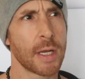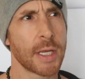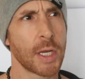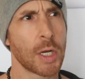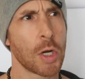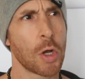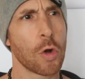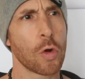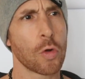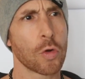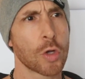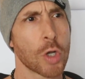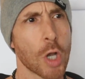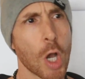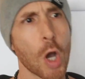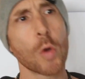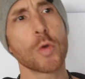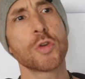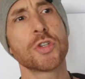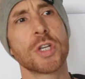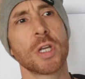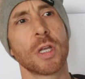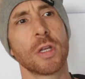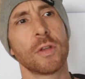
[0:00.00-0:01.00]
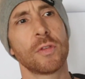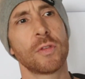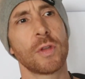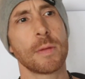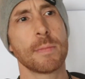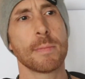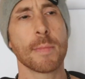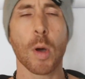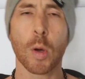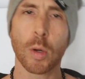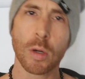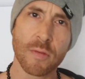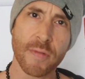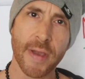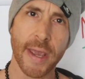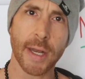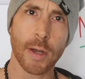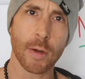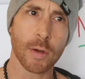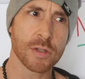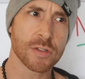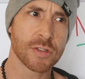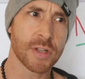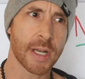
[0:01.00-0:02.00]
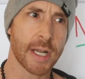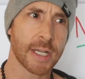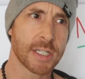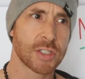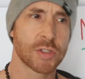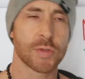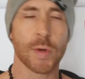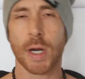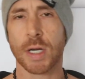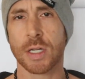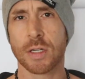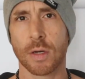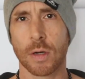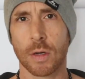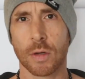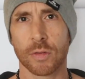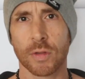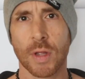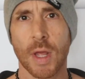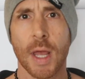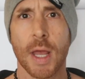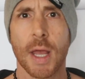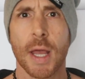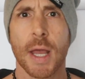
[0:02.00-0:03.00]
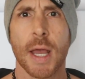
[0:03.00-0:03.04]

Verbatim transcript: you know, coaches and motivators and instructors.